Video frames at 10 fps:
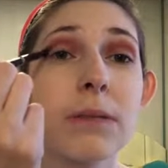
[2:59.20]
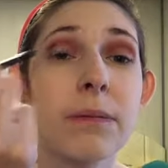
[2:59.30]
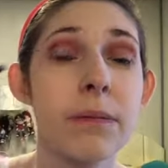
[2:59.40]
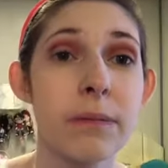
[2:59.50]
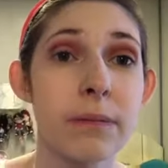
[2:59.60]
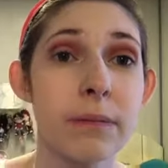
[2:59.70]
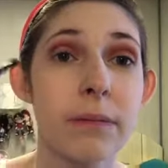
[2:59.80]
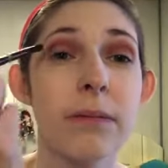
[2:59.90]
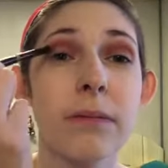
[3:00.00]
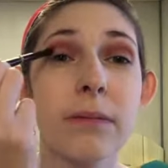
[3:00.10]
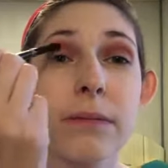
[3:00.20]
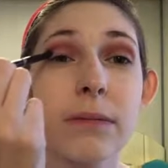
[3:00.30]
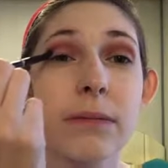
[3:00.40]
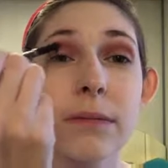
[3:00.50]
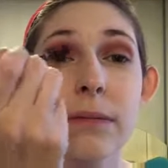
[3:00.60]

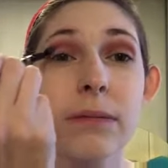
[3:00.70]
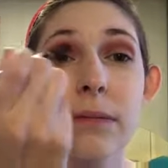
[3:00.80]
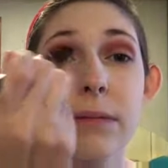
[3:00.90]
[no speech]